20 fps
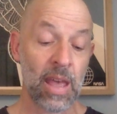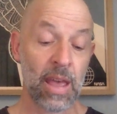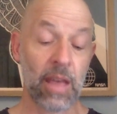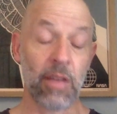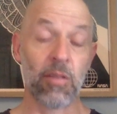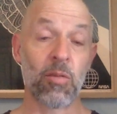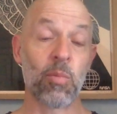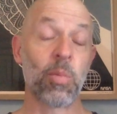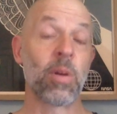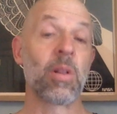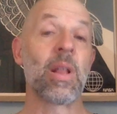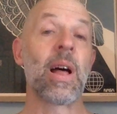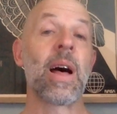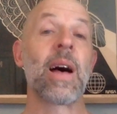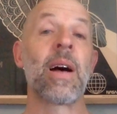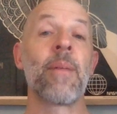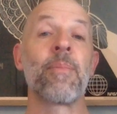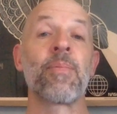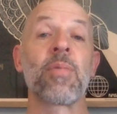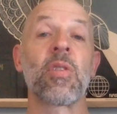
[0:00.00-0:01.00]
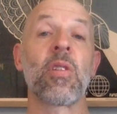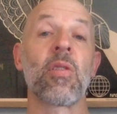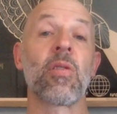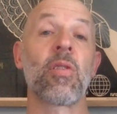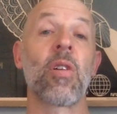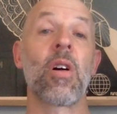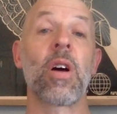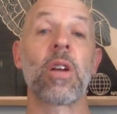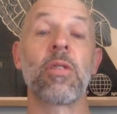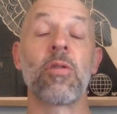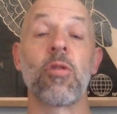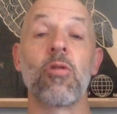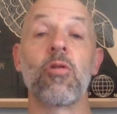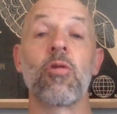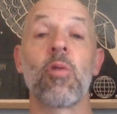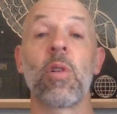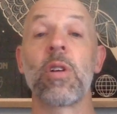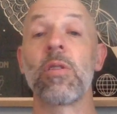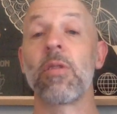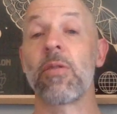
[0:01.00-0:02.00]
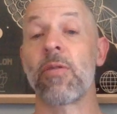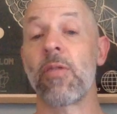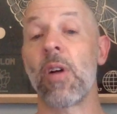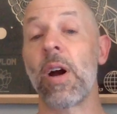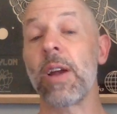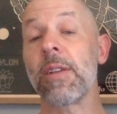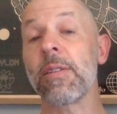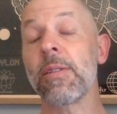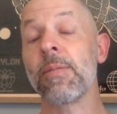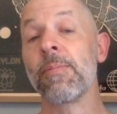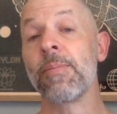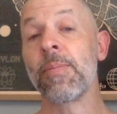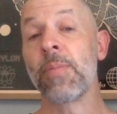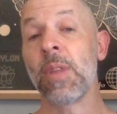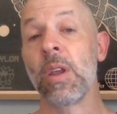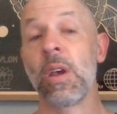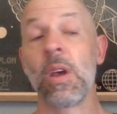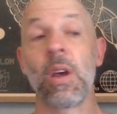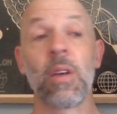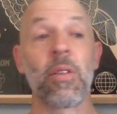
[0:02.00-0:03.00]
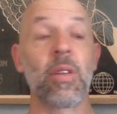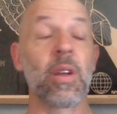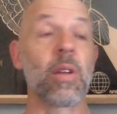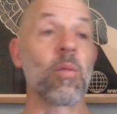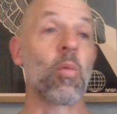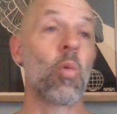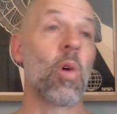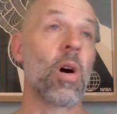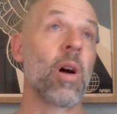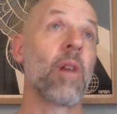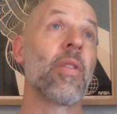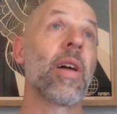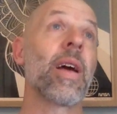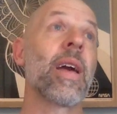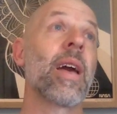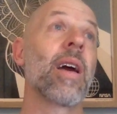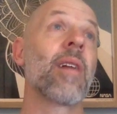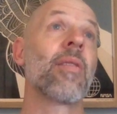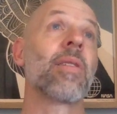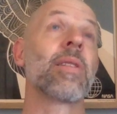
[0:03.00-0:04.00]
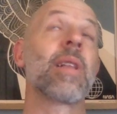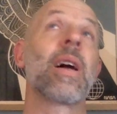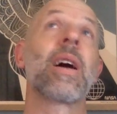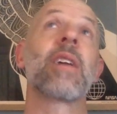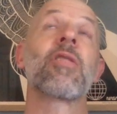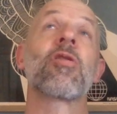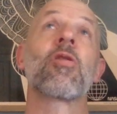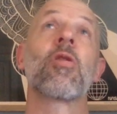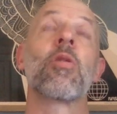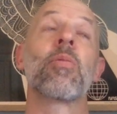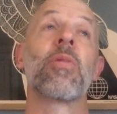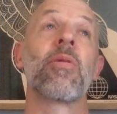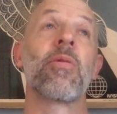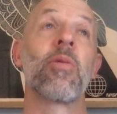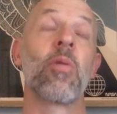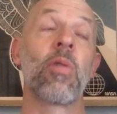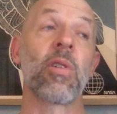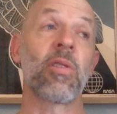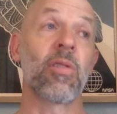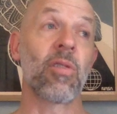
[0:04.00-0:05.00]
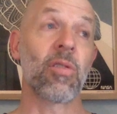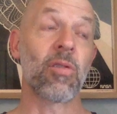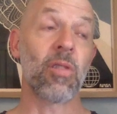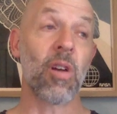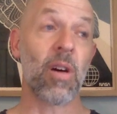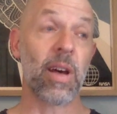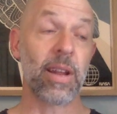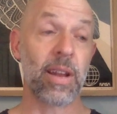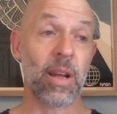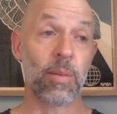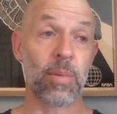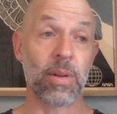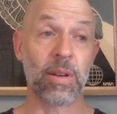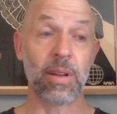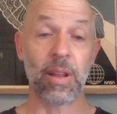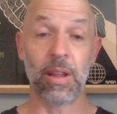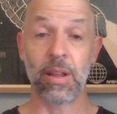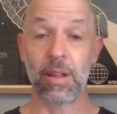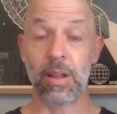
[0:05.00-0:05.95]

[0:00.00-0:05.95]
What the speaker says: Hezbollah decide to join the fight, then while they have a large group of forces tied up in